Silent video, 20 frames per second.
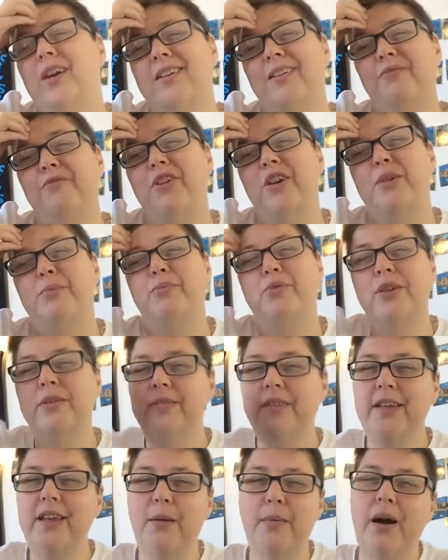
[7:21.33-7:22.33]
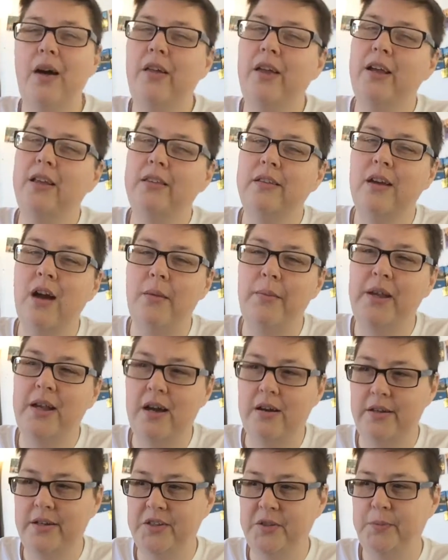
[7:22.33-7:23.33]
talked very briefly about like coming
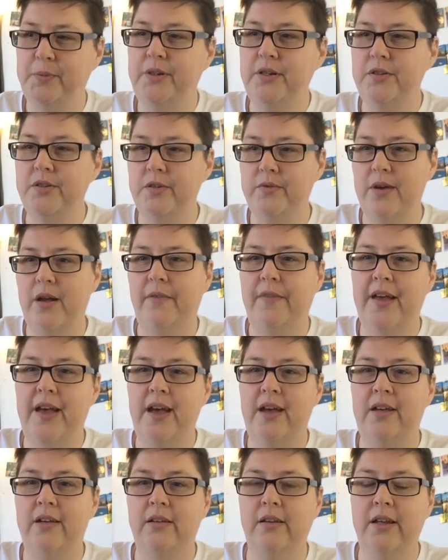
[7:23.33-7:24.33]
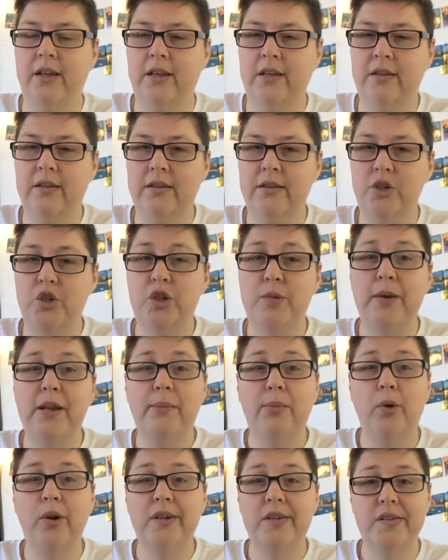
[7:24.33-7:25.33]
out experience around that, and like she
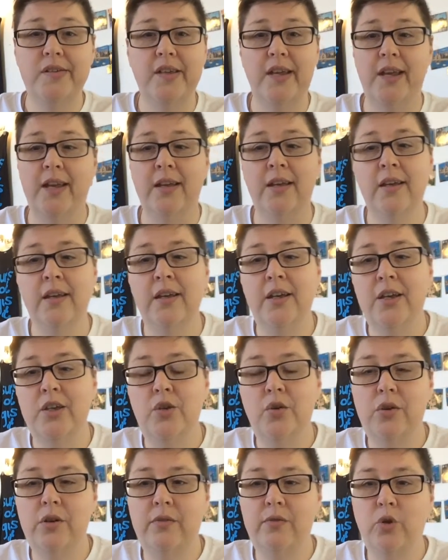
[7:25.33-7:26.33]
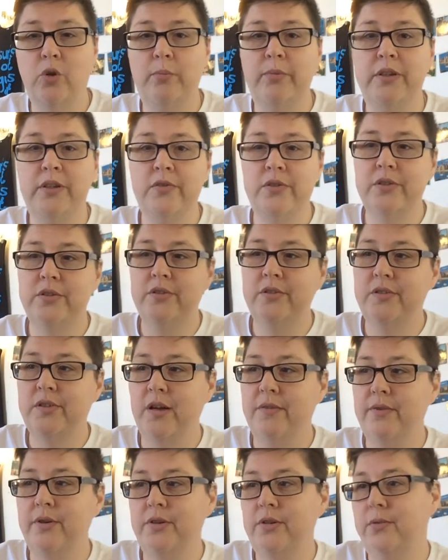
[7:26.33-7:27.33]
made a point to say, you could have told me you just
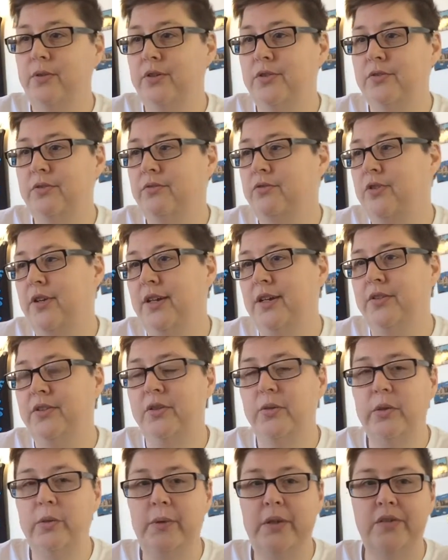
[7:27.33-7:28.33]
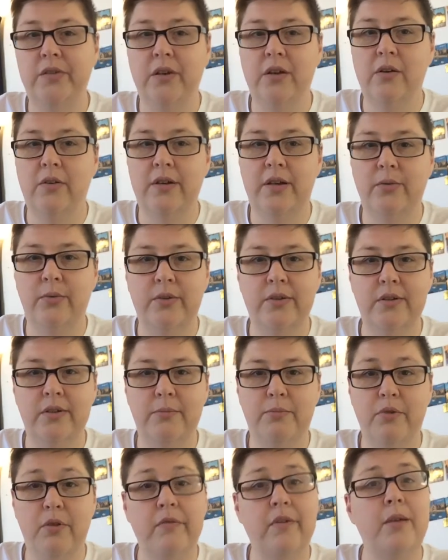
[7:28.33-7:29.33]
discovered you were trans 3 weeks ago and it
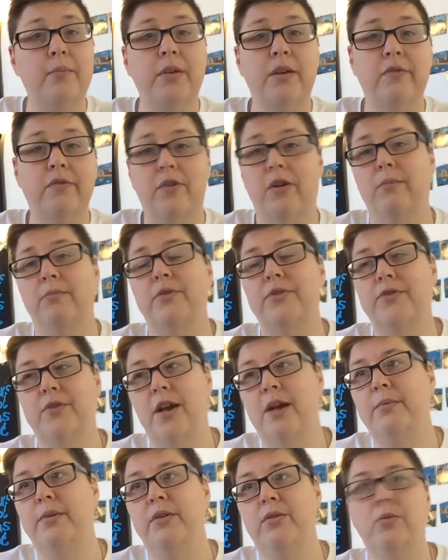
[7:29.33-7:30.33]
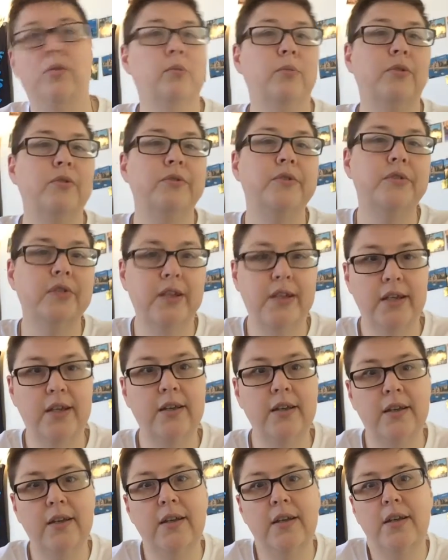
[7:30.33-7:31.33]
wouldn't prevent me from prescribing you hormones.
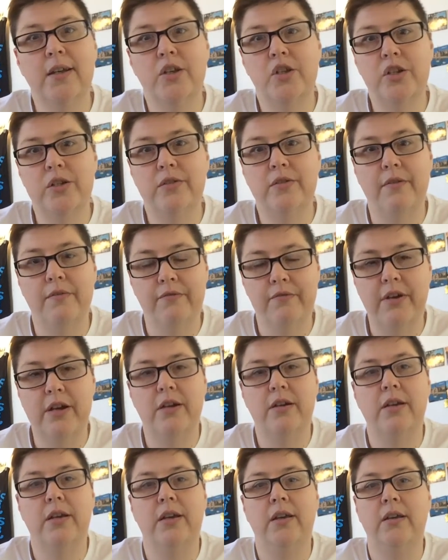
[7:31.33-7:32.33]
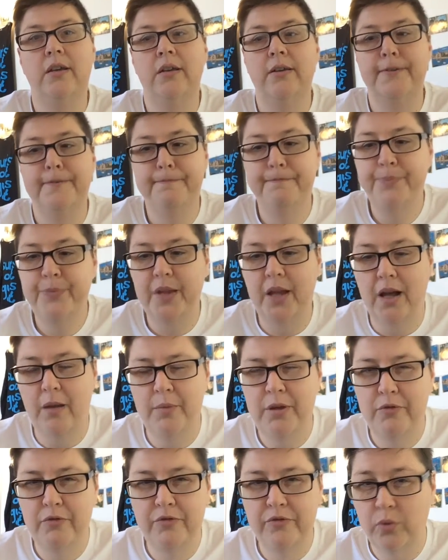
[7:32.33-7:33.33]
Like she's a very
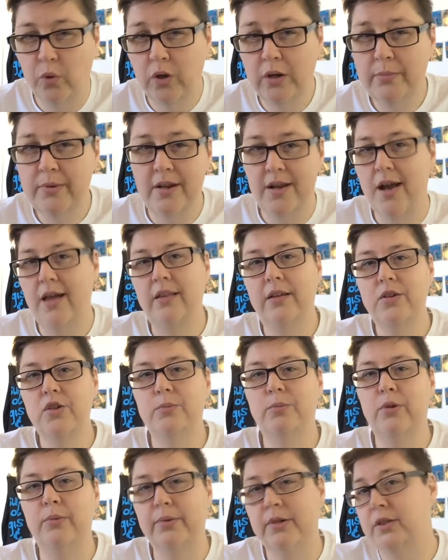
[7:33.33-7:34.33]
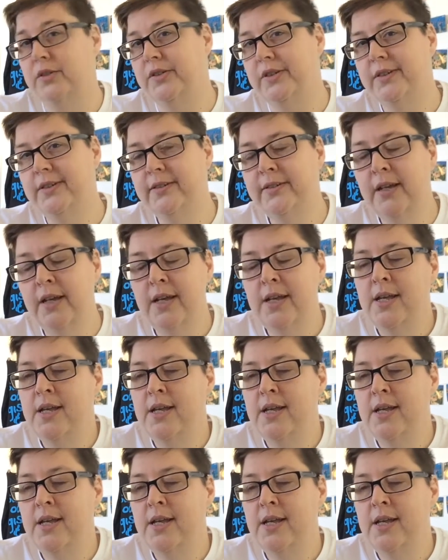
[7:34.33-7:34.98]
informed and knowledgeable person.